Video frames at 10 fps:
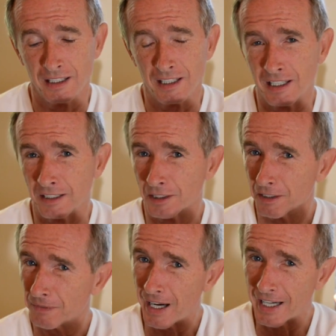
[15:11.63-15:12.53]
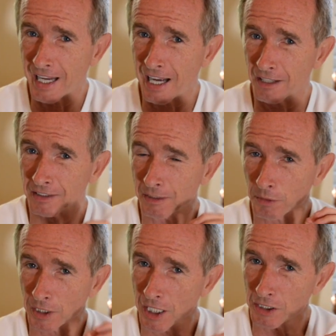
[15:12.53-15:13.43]
they're going to find out that
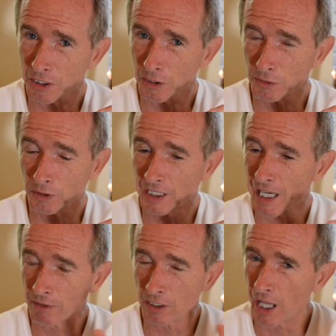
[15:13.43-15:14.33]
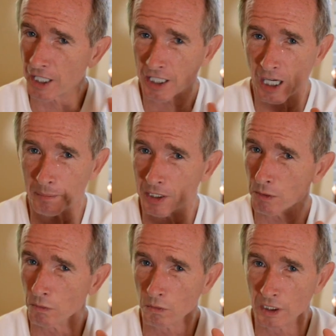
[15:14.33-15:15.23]
when they do, they're going to have a lot of company
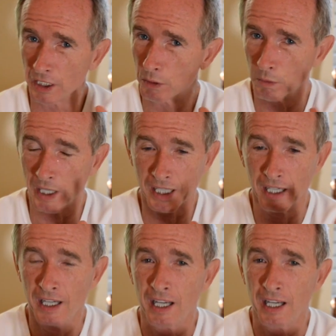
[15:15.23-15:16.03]
really quick.